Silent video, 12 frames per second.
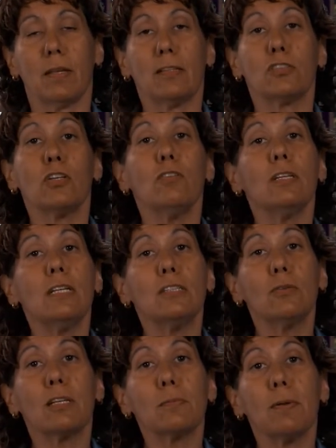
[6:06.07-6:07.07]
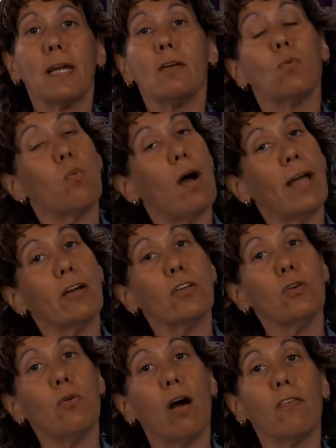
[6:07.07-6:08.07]
So you need to explain, why are
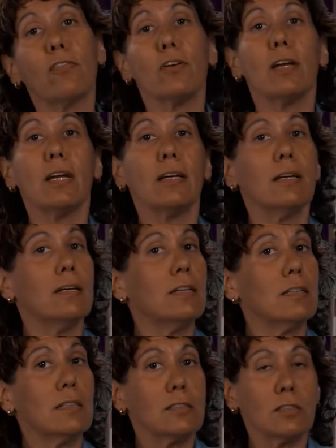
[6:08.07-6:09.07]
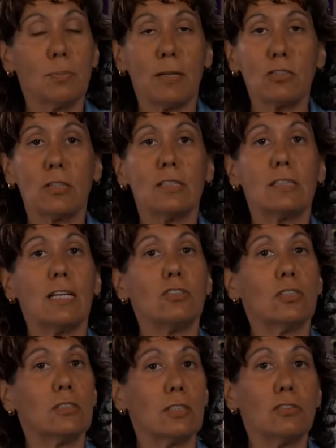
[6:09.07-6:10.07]
you offering
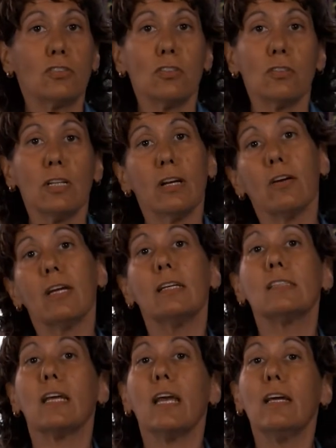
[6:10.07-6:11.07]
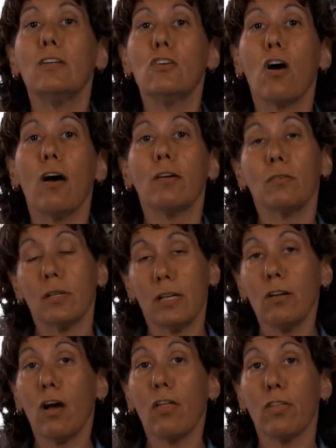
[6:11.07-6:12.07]
specializations in certain areas and not in
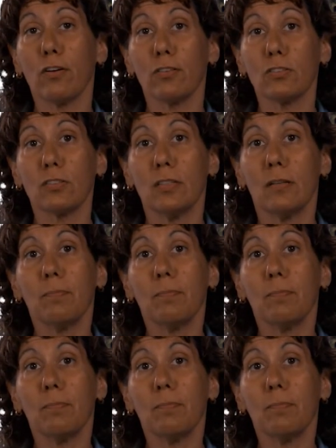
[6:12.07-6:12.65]
others,